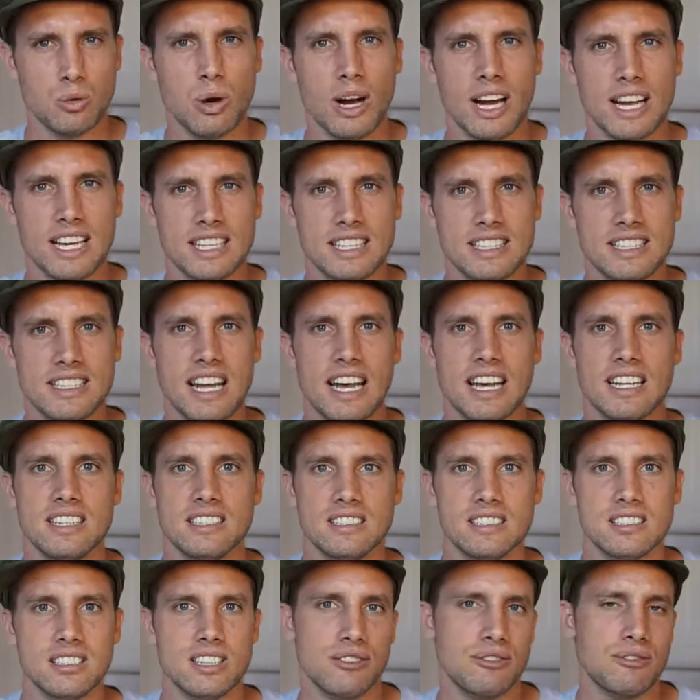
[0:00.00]
quite
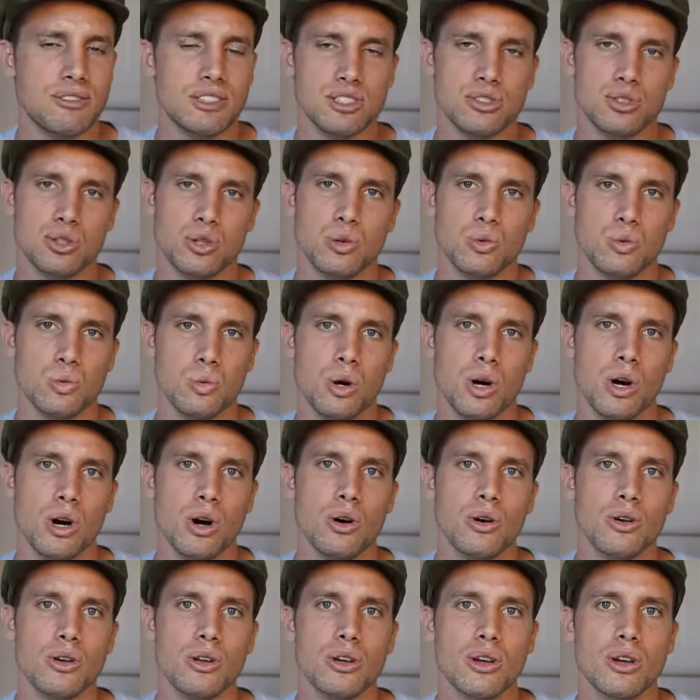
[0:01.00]
dense, the physical
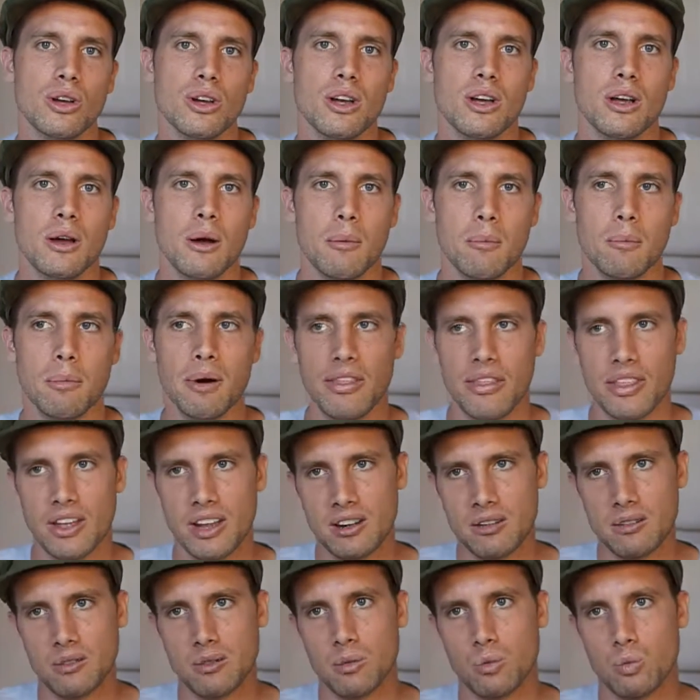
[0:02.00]
world. But
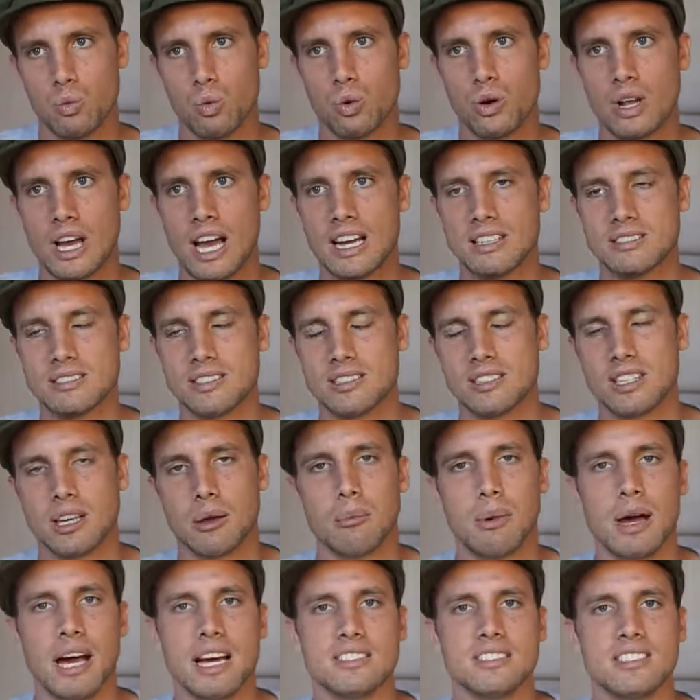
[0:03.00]
then water has this
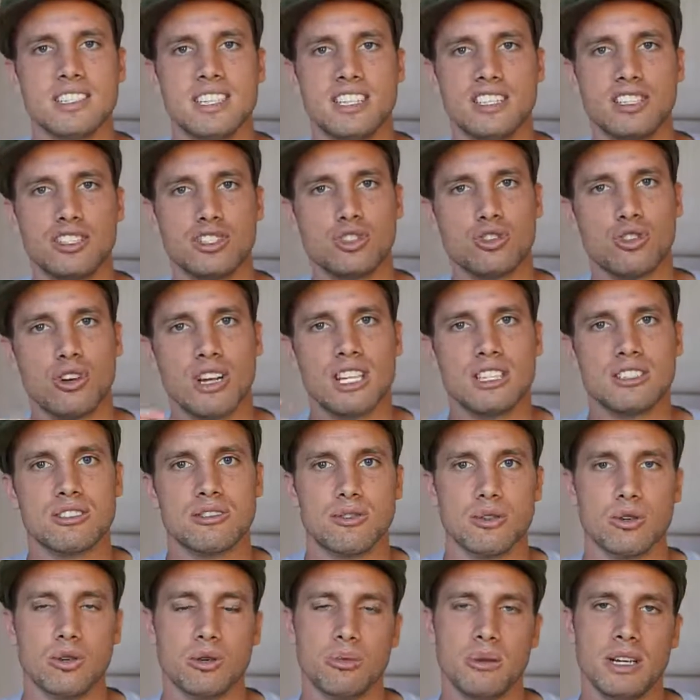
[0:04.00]
capacity to
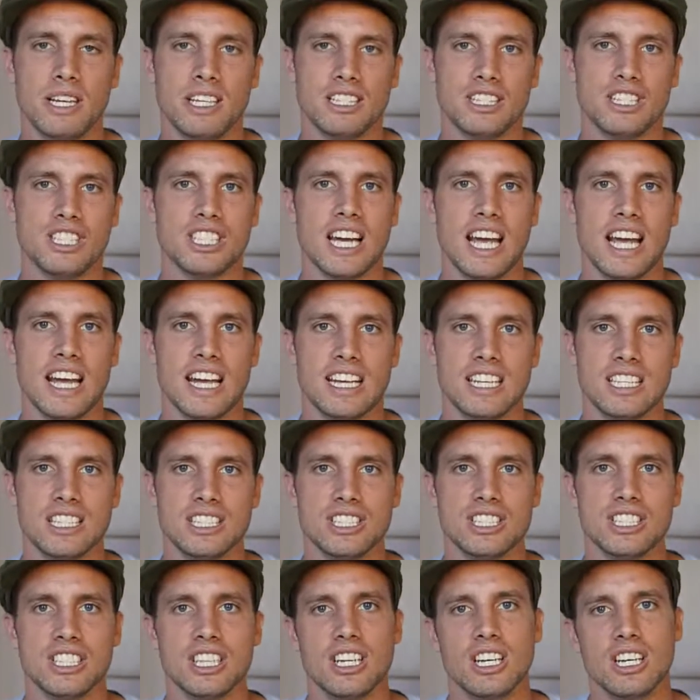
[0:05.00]
transform and
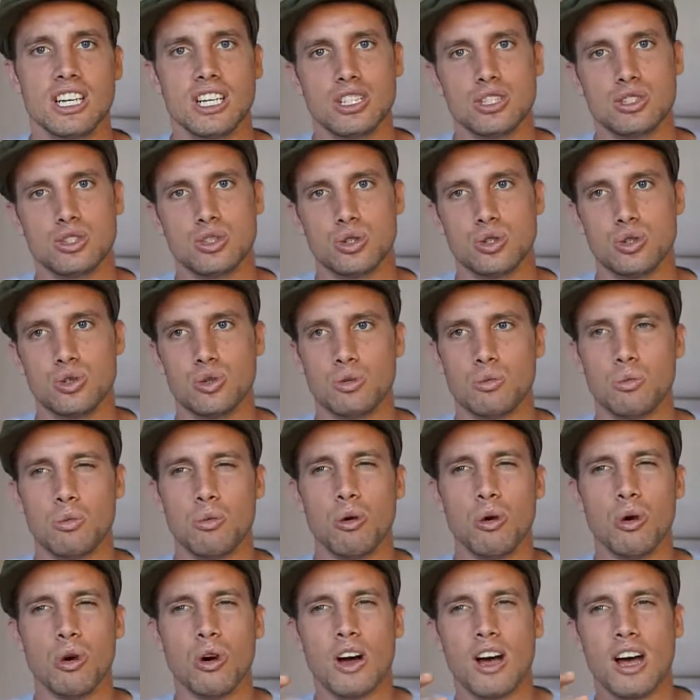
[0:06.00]
change to
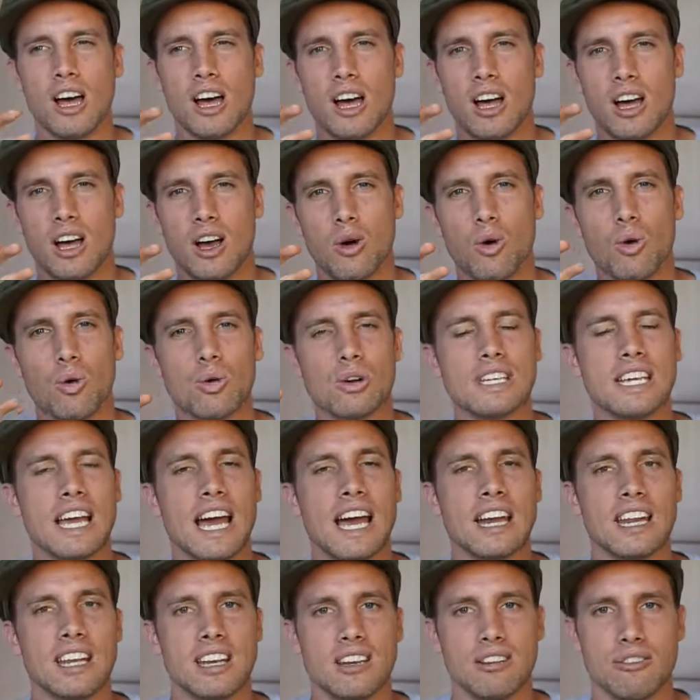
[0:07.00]
more
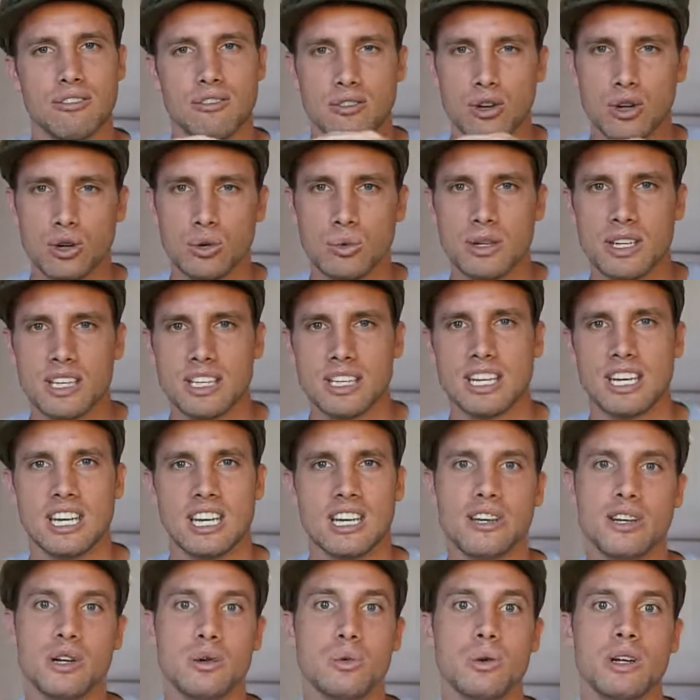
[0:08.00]
organic, fluid,
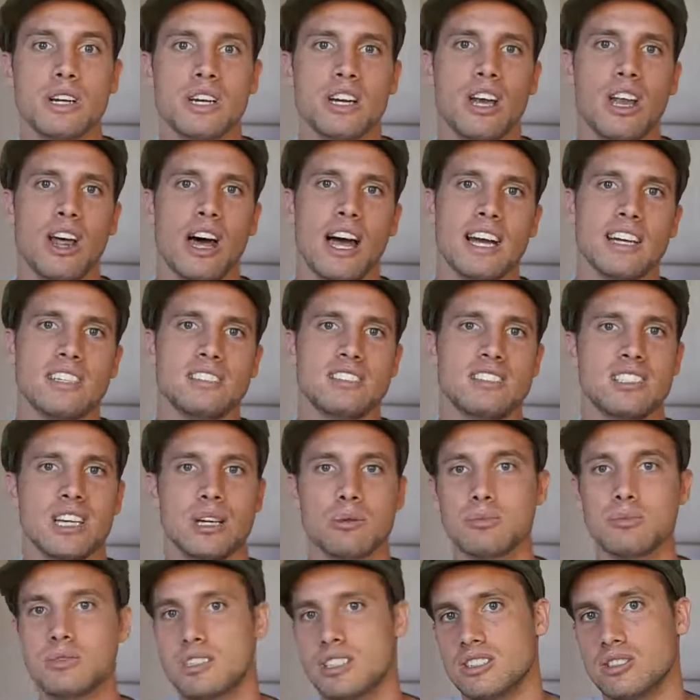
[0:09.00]
liquid-like
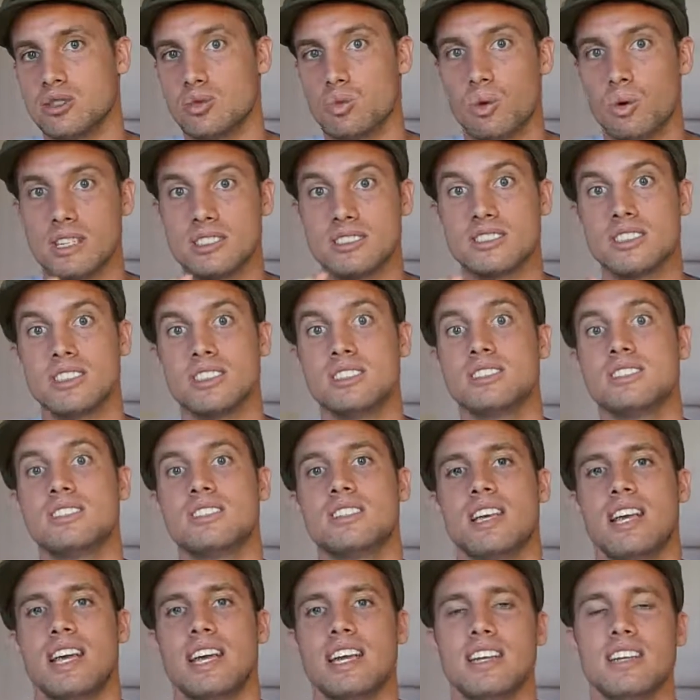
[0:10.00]
substance once it's
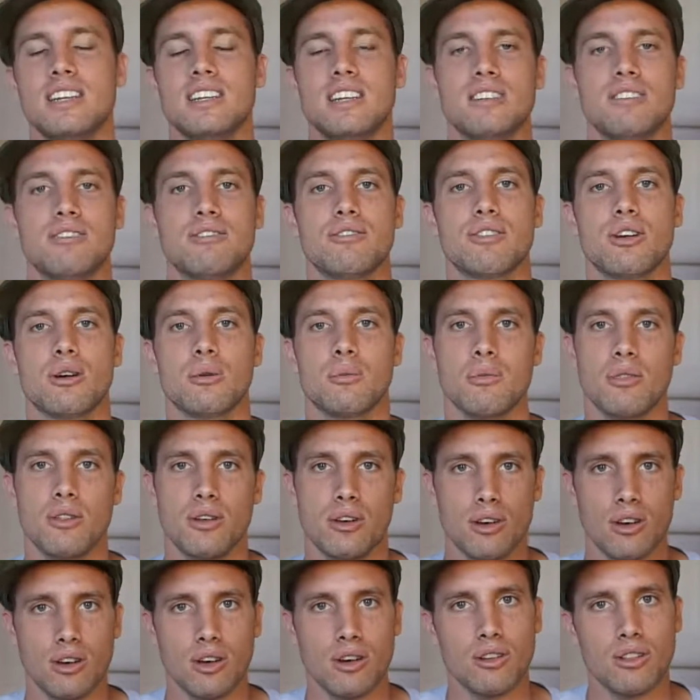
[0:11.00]
heated from
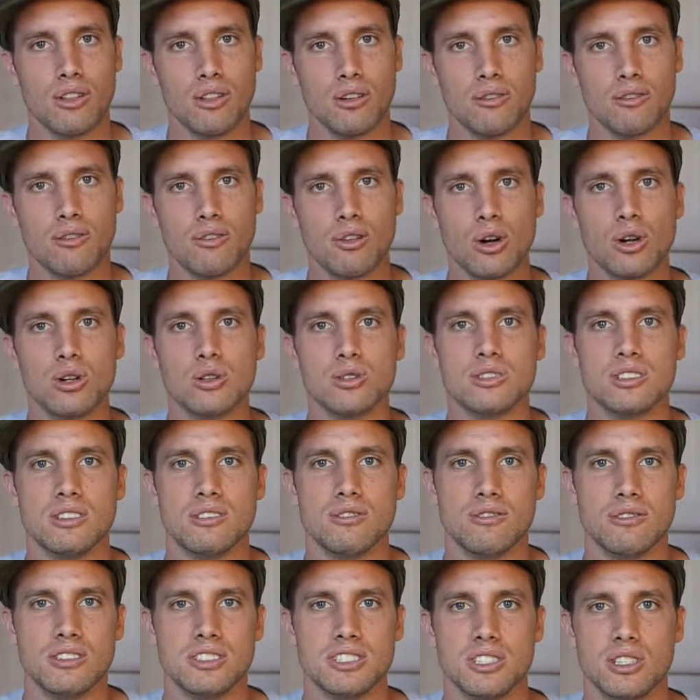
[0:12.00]
the frozen
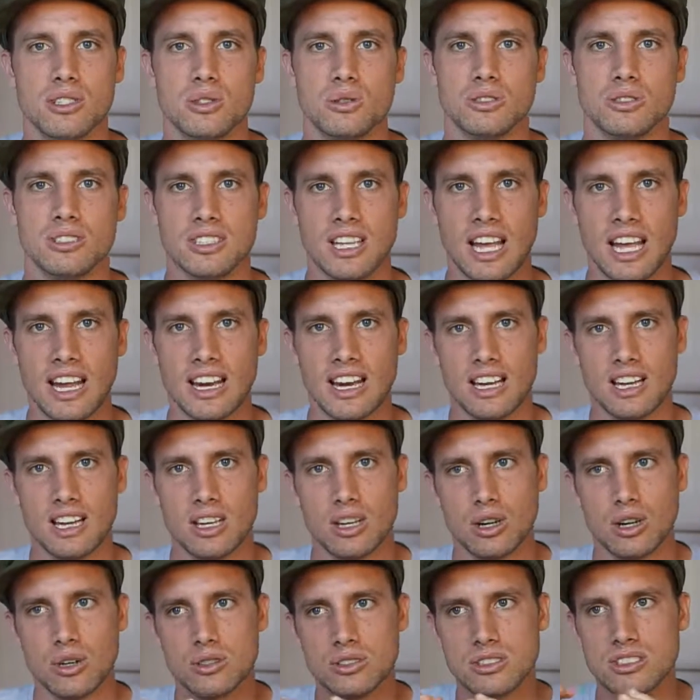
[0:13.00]
physical state. And it
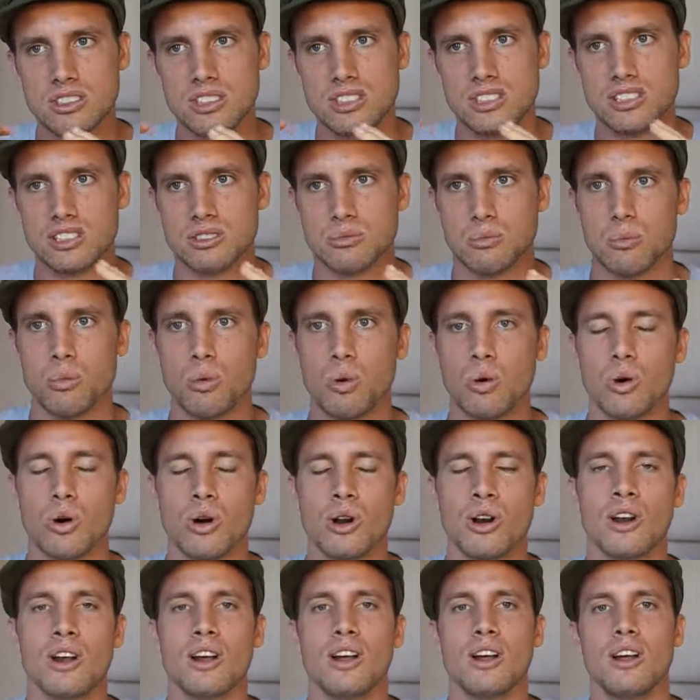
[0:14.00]
goes into this
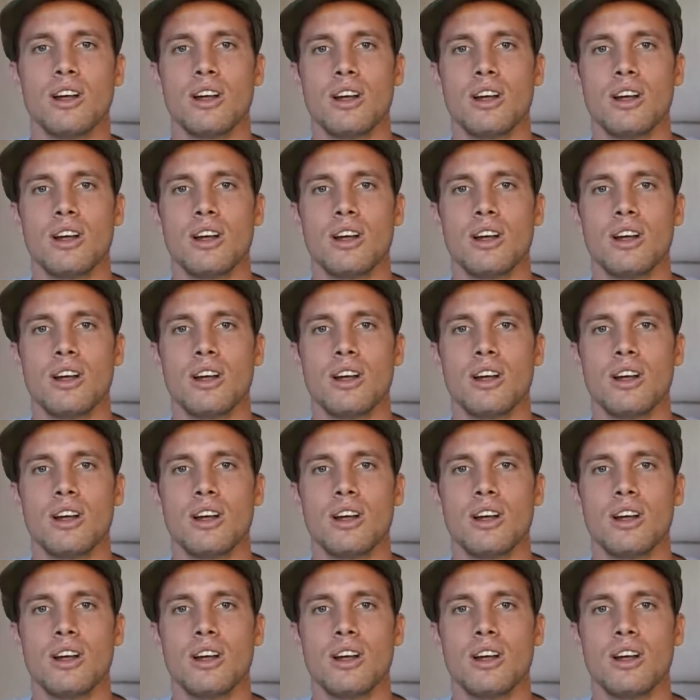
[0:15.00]
more